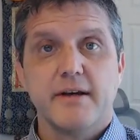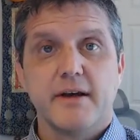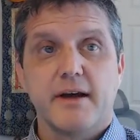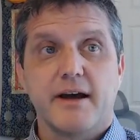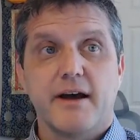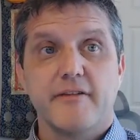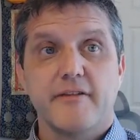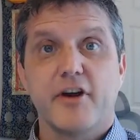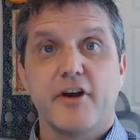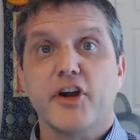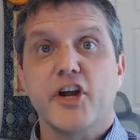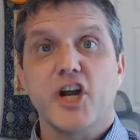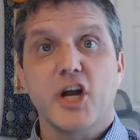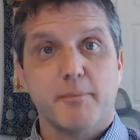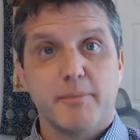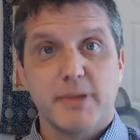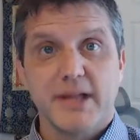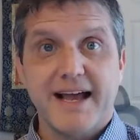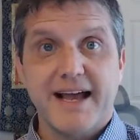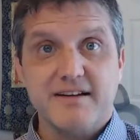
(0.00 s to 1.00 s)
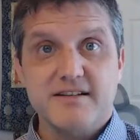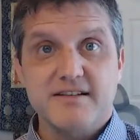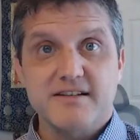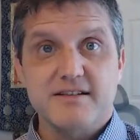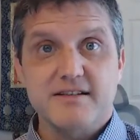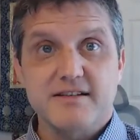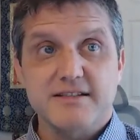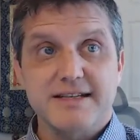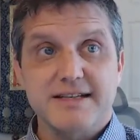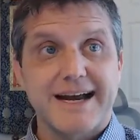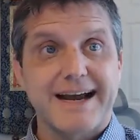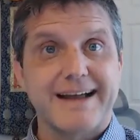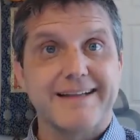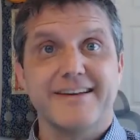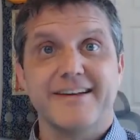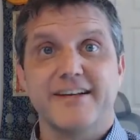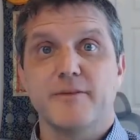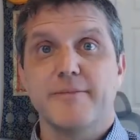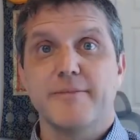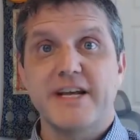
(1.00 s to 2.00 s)
a very complex,
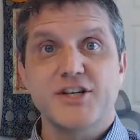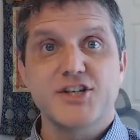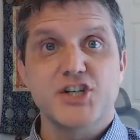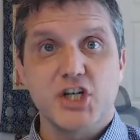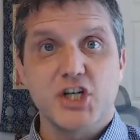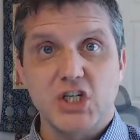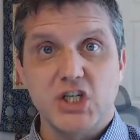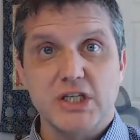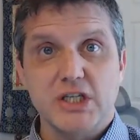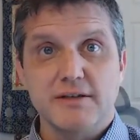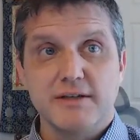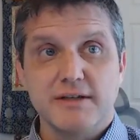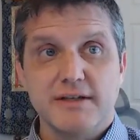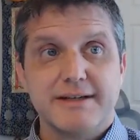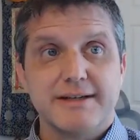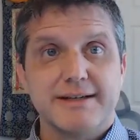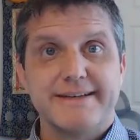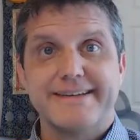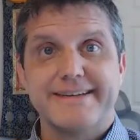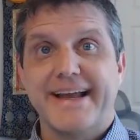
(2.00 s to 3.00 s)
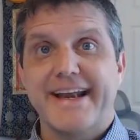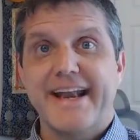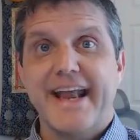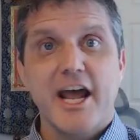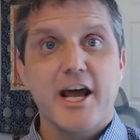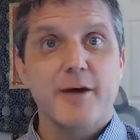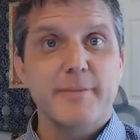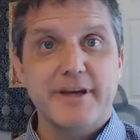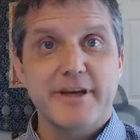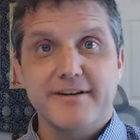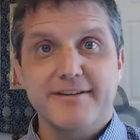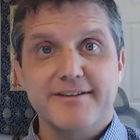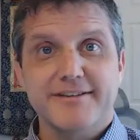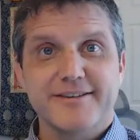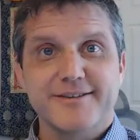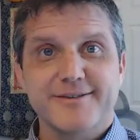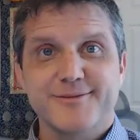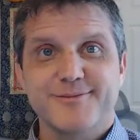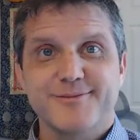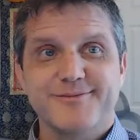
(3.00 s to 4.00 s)
highly dimensional, dynamic,
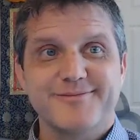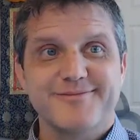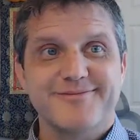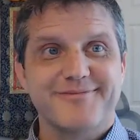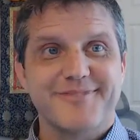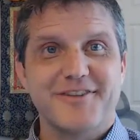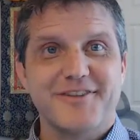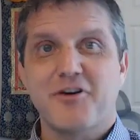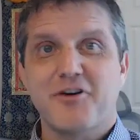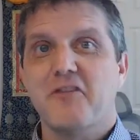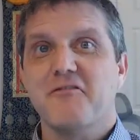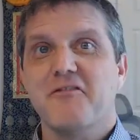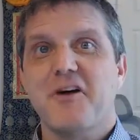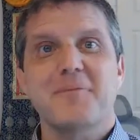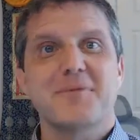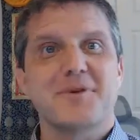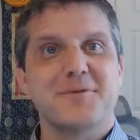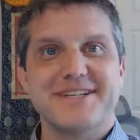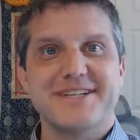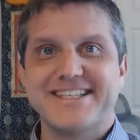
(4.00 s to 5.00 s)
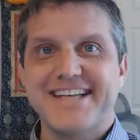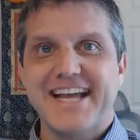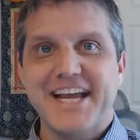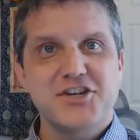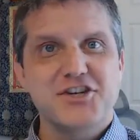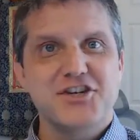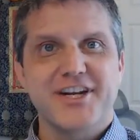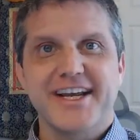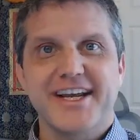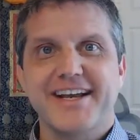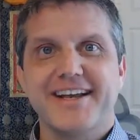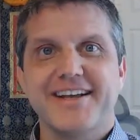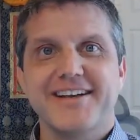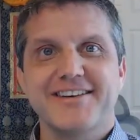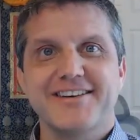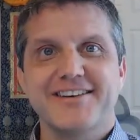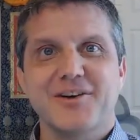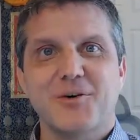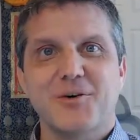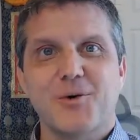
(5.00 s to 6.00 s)
involve
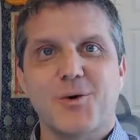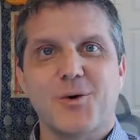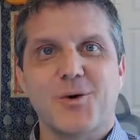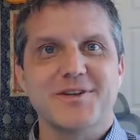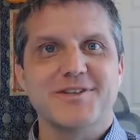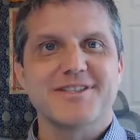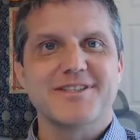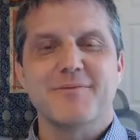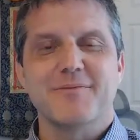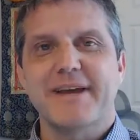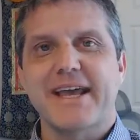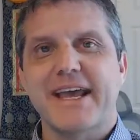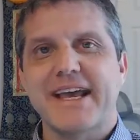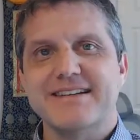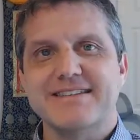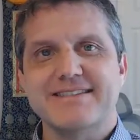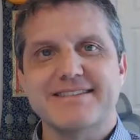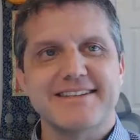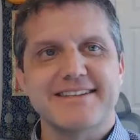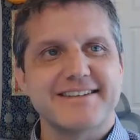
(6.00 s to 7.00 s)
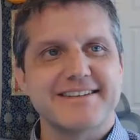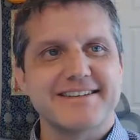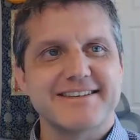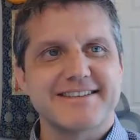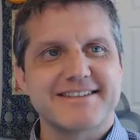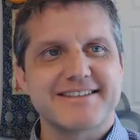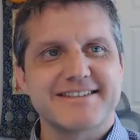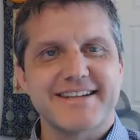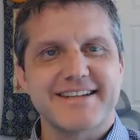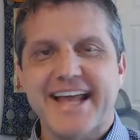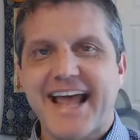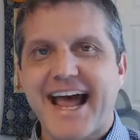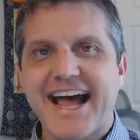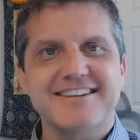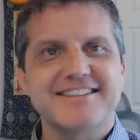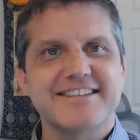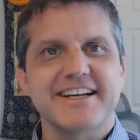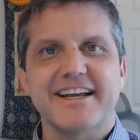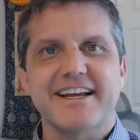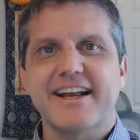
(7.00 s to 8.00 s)
optimization, or in some cases,
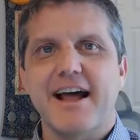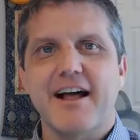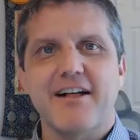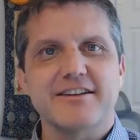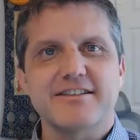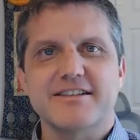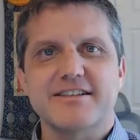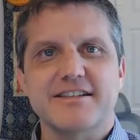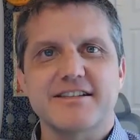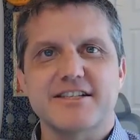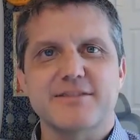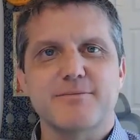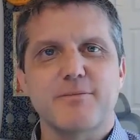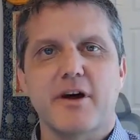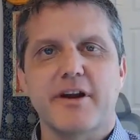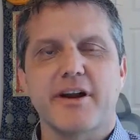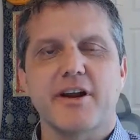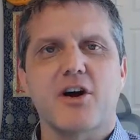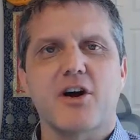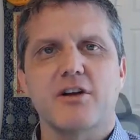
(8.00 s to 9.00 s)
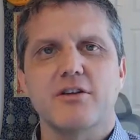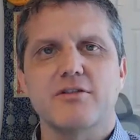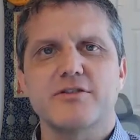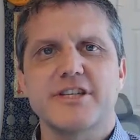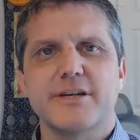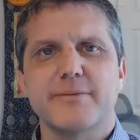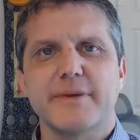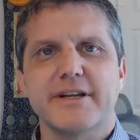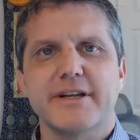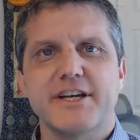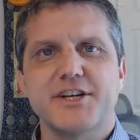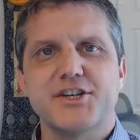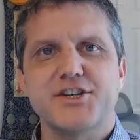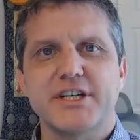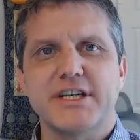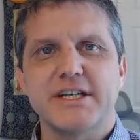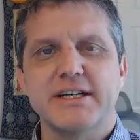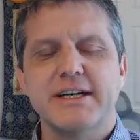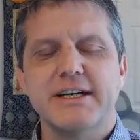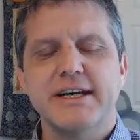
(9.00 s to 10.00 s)
stochastic analysis and Monte Carlo simulation.